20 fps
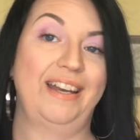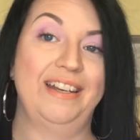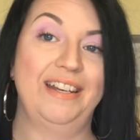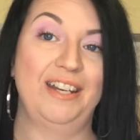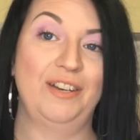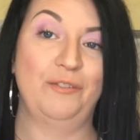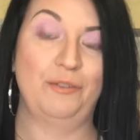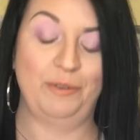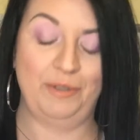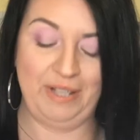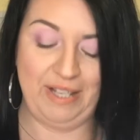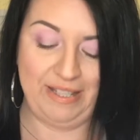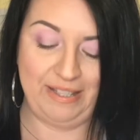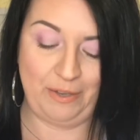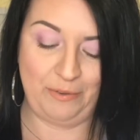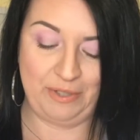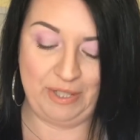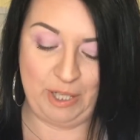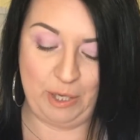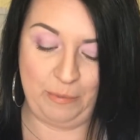didn't even realize that
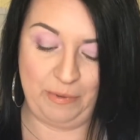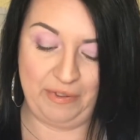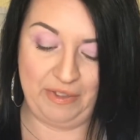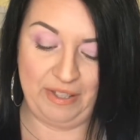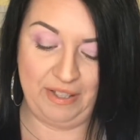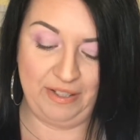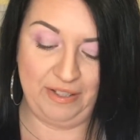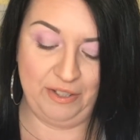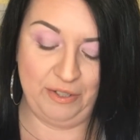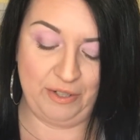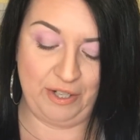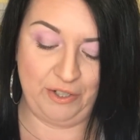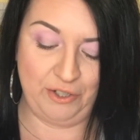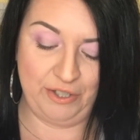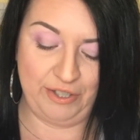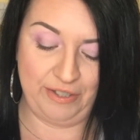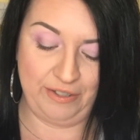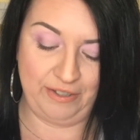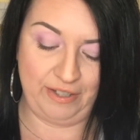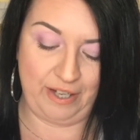was the name of it until I
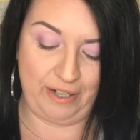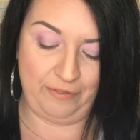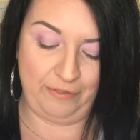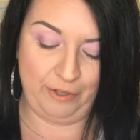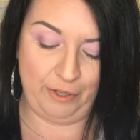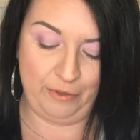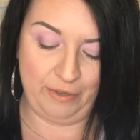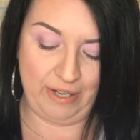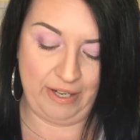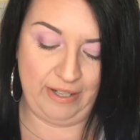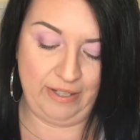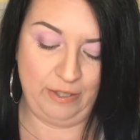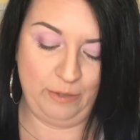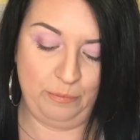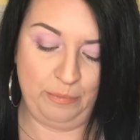just looked at it for you guys.